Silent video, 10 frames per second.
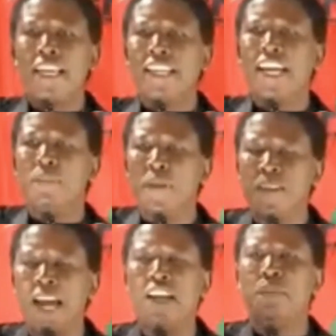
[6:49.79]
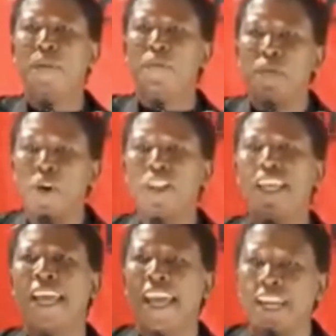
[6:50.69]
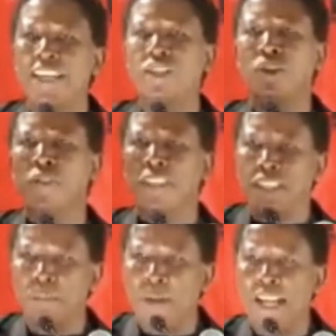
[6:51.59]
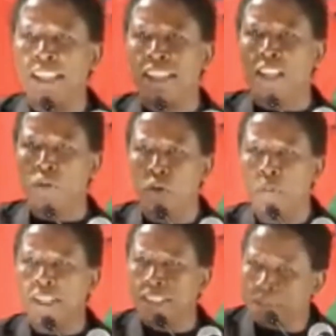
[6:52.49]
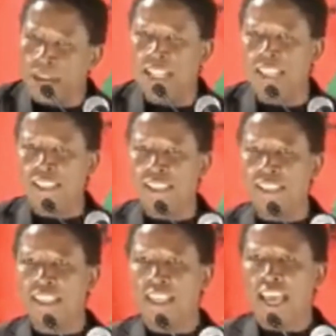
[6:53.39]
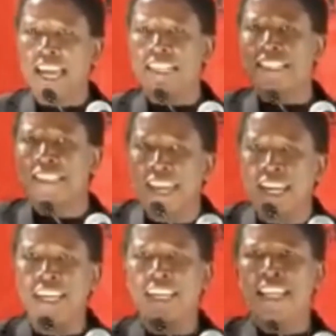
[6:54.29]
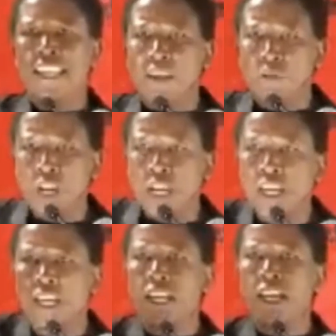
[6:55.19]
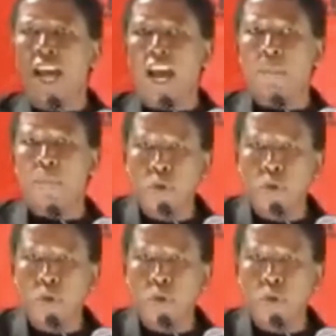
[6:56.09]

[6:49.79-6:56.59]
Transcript: it can be done before the end of this month, the Women's Month, and say, we are